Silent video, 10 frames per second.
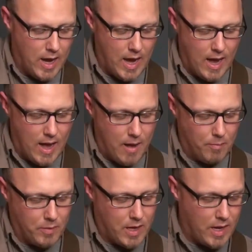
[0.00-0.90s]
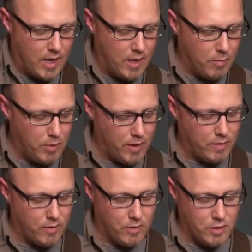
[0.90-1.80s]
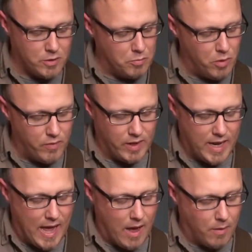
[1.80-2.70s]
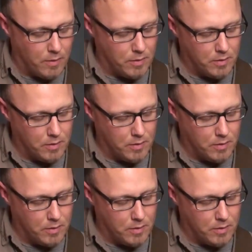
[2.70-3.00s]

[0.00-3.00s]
kind of in place because they're just moving down.